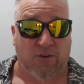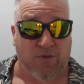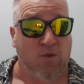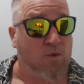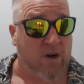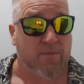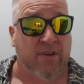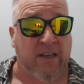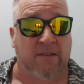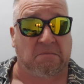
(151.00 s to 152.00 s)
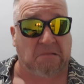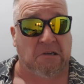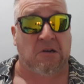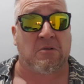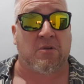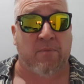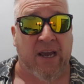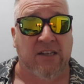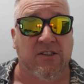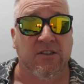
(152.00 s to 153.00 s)
if you want to be, you know, the
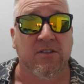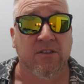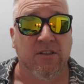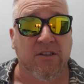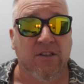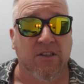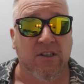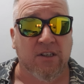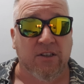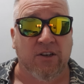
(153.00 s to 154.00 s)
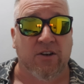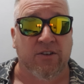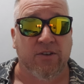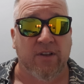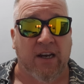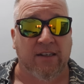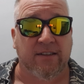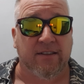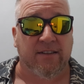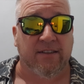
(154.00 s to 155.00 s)
best. You got to do
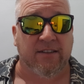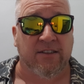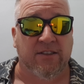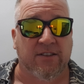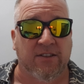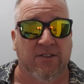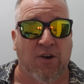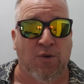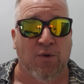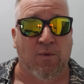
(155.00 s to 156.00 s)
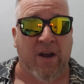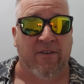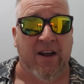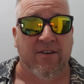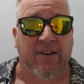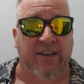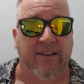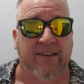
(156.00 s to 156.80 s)
that. There's, there's no other way around it.